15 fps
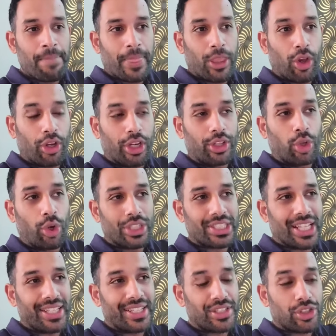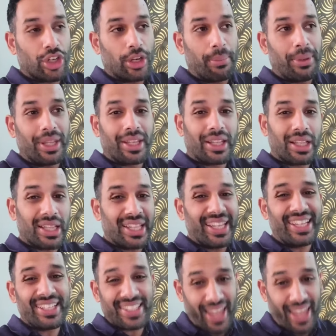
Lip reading: you're going to notice that there's going to be clean